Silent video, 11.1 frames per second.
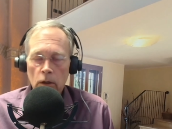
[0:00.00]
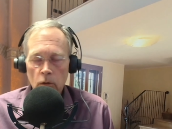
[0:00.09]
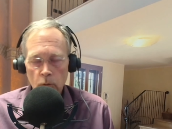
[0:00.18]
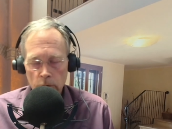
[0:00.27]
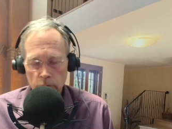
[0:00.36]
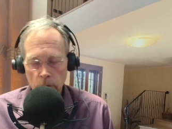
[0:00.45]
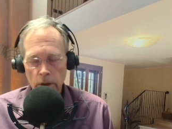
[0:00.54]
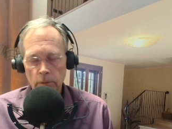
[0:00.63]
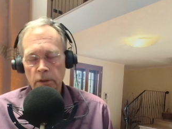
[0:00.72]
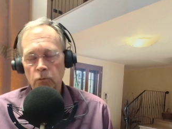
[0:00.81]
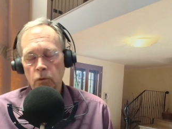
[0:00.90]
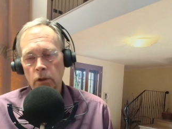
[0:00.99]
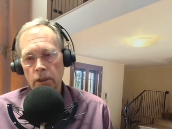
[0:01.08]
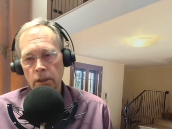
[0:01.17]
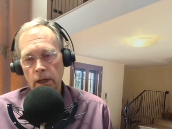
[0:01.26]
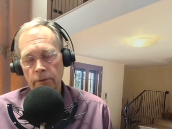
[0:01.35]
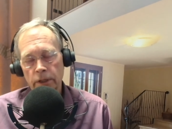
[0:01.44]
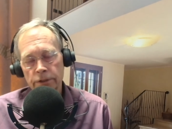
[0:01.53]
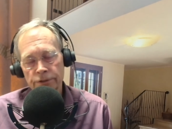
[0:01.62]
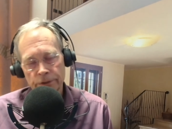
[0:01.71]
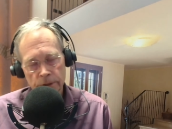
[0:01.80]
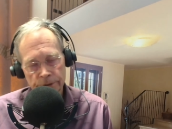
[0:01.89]
we've really been working on
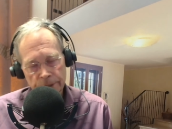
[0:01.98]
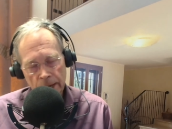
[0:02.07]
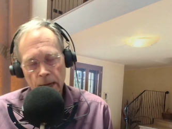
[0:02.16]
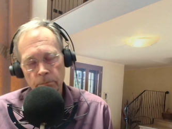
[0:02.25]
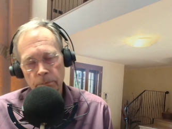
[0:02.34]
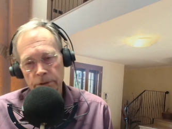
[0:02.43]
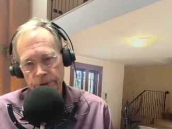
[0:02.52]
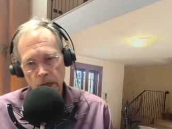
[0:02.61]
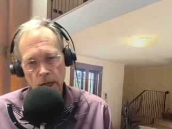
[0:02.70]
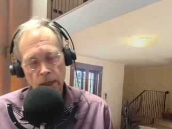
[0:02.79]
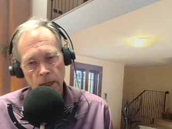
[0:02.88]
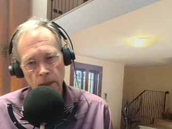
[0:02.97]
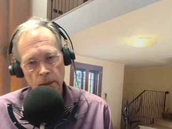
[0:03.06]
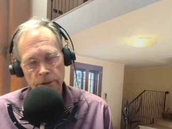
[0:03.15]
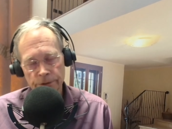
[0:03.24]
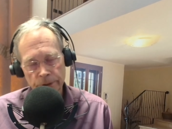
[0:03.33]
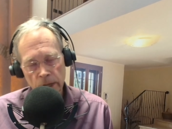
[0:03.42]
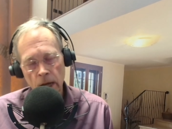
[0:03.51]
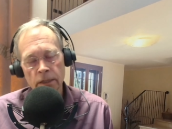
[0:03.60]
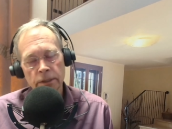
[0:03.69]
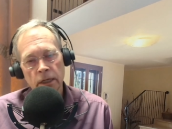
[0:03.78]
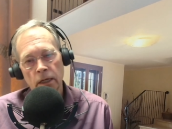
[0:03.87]
this. This app is not
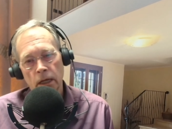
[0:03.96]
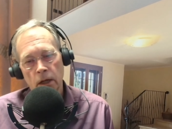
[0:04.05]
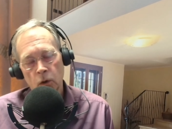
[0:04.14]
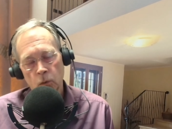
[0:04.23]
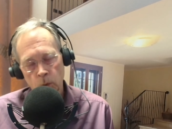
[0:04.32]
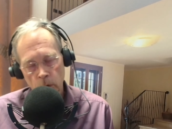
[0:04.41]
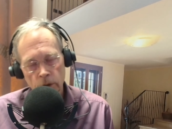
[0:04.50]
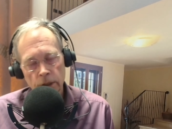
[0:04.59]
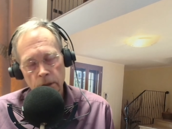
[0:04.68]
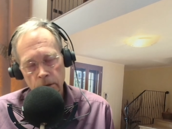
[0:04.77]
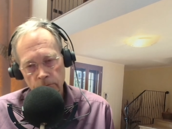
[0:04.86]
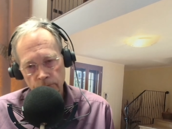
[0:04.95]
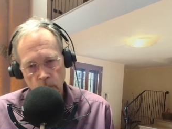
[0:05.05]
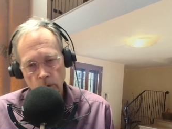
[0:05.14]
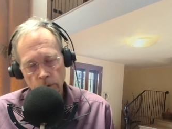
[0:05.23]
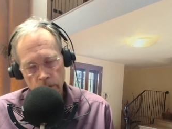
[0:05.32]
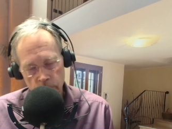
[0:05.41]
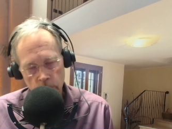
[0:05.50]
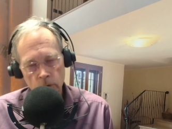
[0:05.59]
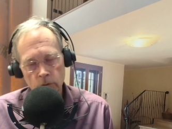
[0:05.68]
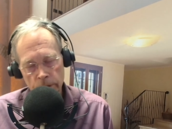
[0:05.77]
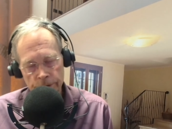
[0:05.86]
working for the
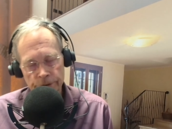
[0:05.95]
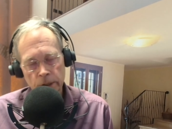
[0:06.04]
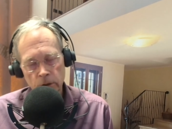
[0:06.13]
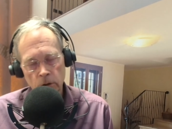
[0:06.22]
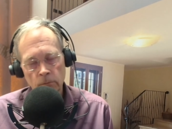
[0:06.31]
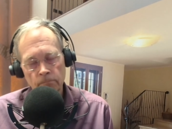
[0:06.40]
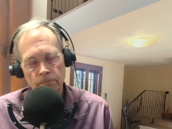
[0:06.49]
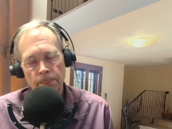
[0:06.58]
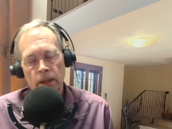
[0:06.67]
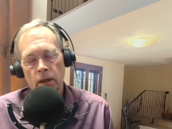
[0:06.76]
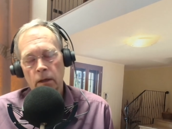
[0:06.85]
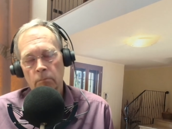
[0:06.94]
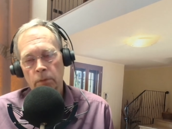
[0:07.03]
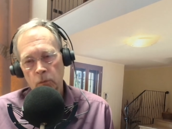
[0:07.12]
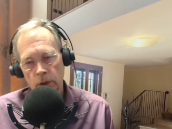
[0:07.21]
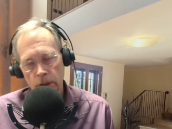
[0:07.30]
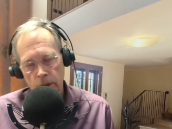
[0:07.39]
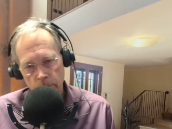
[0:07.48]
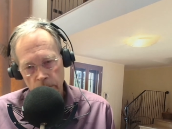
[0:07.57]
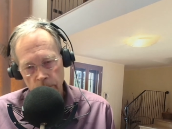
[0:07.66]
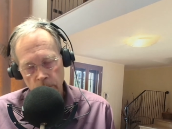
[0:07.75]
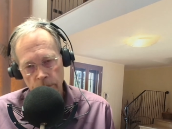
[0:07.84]
tutoring center, but we have
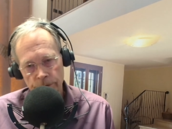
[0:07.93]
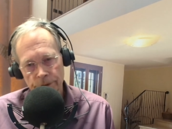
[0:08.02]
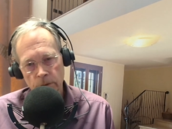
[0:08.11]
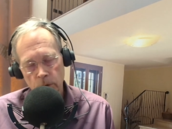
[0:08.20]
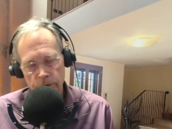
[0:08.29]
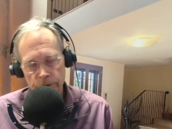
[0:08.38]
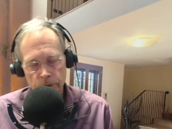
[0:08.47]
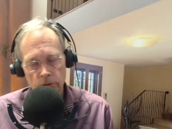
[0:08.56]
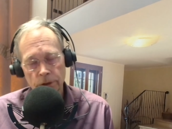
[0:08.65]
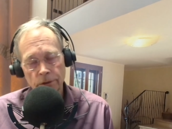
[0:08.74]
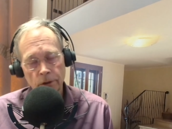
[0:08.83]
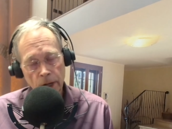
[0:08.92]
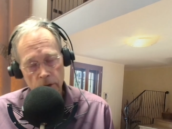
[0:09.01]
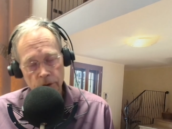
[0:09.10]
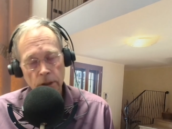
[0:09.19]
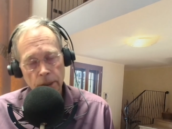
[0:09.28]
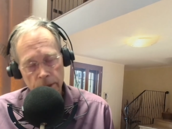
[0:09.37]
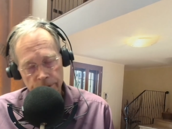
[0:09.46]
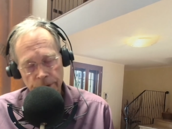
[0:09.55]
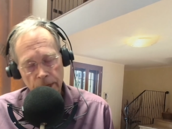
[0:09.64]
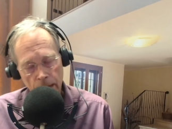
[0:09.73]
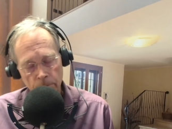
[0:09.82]
been doing some research, and there actually
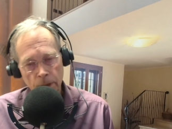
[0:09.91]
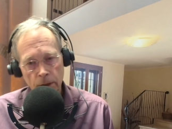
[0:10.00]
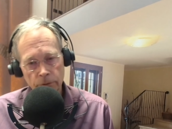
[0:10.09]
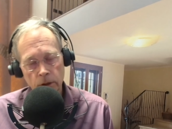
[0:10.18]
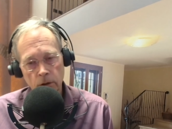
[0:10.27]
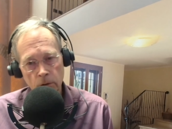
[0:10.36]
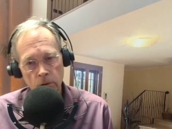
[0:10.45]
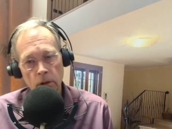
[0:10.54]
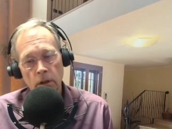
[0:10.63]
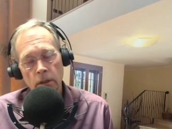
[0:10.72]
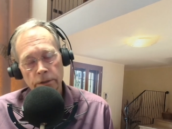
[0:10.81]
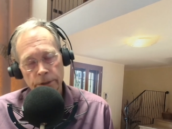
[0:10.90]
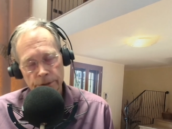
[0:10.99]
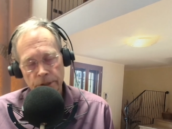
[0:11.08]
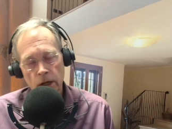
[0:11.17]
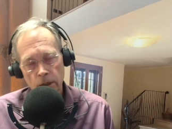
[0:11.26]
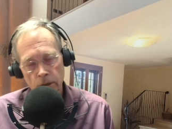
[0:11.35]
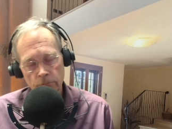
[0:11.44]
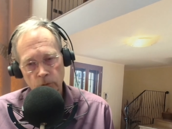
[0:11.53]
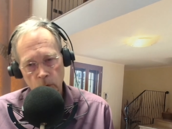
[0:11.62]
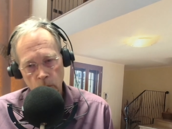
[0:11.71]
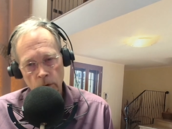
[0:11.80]
is an app out there designed
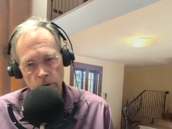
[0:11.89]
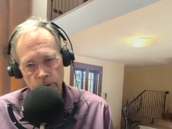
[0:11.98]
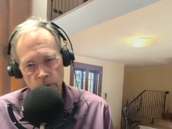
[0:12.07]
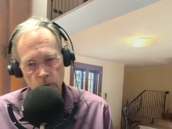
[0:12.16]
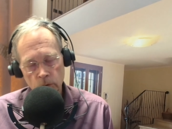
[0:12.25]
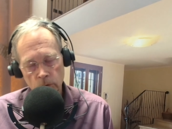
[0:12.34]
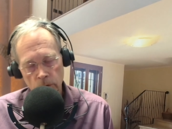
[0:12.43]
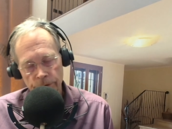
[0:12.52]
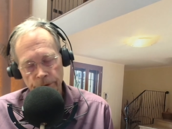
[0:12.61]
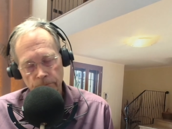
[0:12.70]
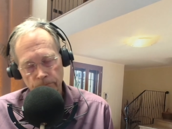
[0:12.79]
for tutors.